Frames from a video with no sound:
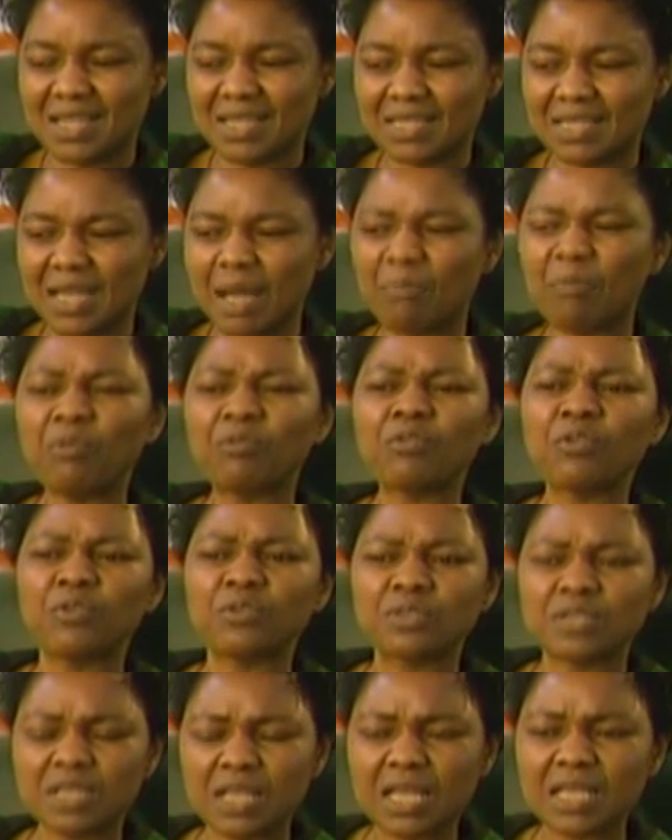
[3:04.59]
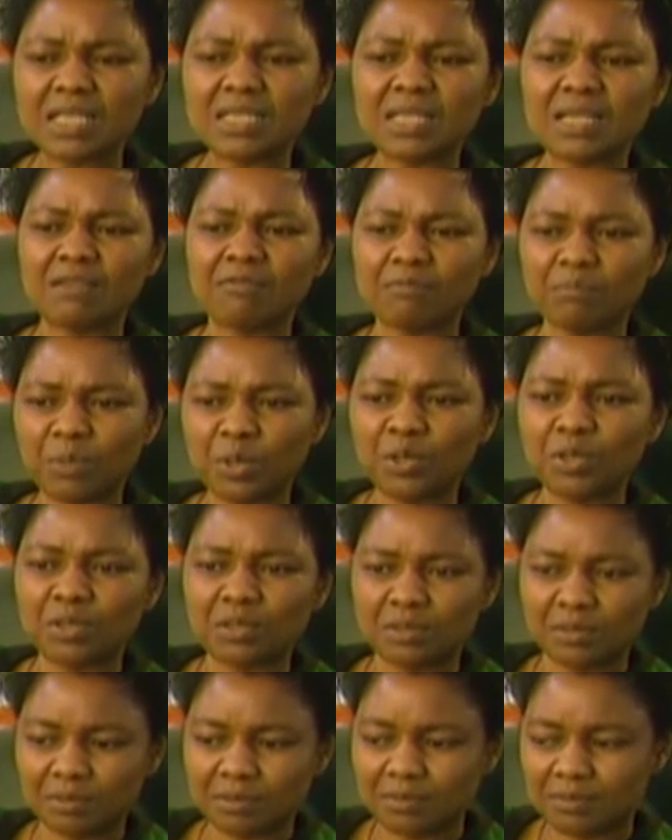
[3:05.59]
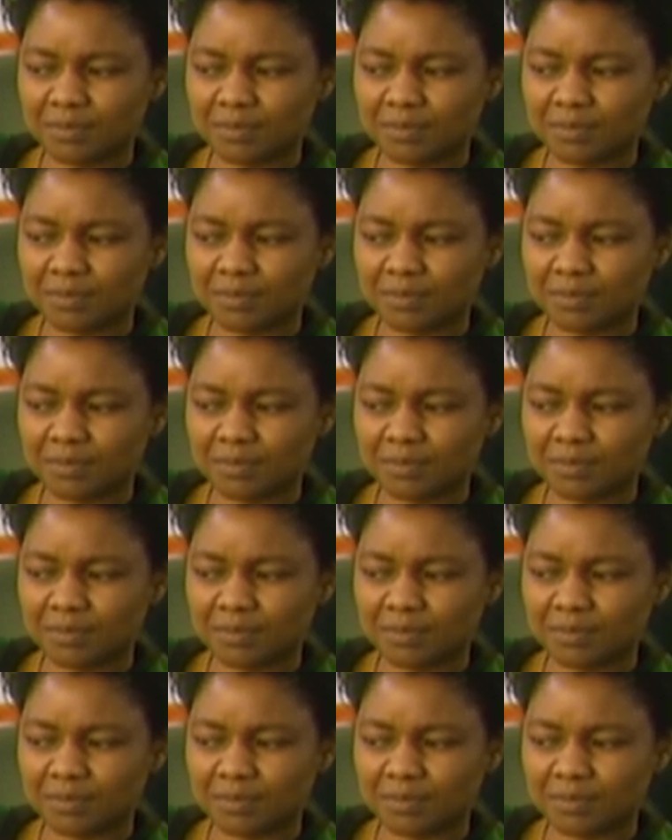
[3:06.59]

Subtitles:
some of those things have been